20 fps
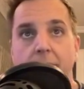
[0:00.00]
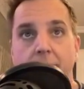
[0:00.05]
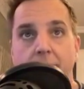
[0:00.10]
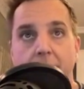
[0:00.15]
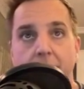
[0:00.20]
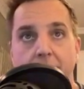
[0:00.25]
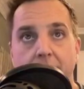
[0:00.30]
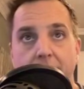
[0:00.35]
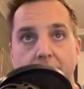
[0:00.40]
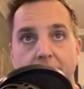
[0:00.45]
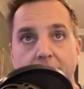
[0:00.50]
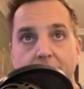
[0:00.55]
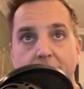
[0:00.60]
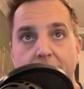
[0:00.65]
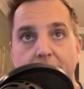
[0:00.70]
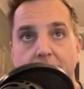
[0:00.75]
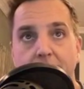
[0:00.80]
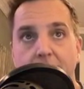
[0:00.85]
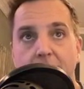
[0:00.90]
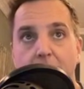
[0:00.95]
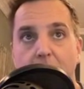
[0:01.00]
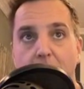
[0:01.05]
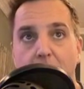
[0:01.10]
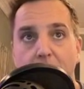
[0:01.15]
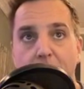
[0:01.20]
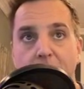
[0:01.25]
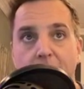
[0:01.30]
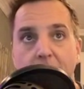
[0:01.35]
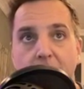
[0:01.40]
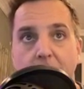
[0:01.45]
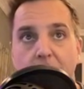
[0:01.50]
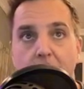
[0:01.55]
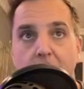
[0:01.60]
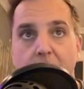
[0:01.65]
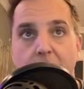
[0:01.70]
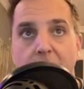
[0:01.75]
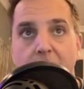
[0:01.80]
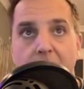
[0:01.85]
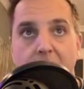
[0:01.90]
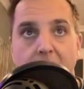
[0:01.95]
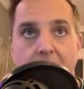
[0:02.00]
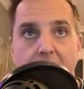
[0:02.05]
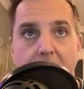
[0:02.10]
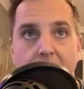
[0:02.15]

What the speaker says: He's just a pull shooter up front.